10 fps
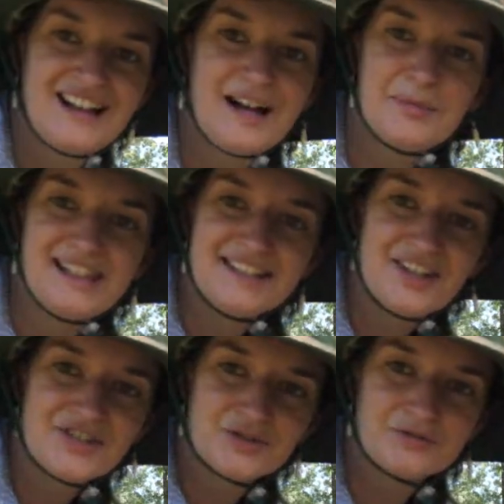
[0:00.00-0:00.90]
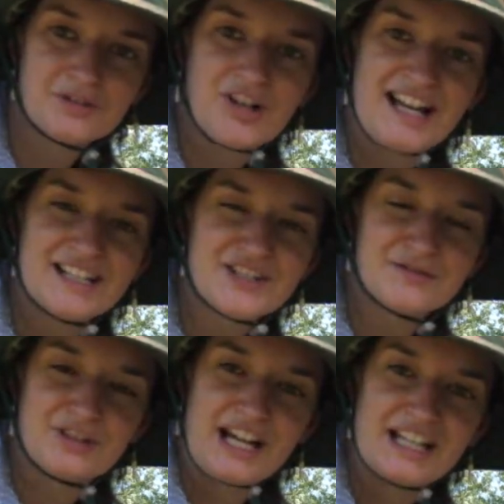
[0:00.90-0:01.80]
I planted 2 varieties
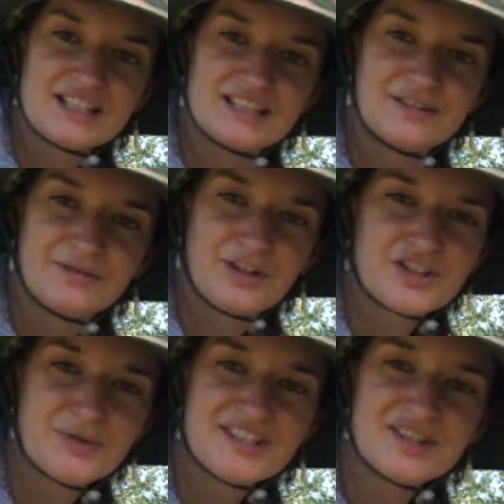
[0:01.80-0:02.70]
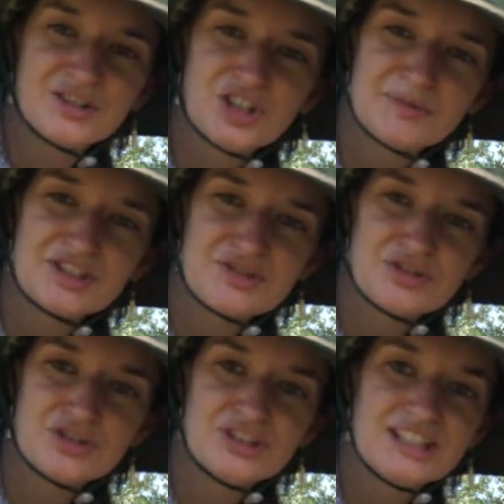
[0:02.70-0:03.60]
of radish, and the first one's not coming
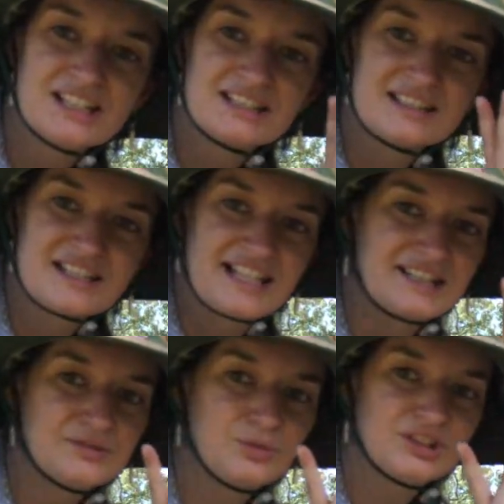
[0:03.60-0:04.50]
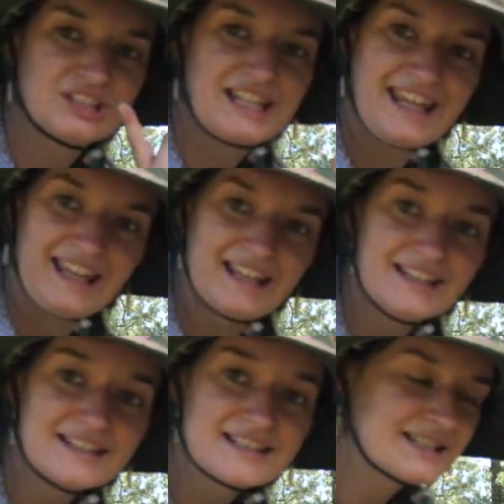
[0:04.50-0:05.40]
through. The second one is.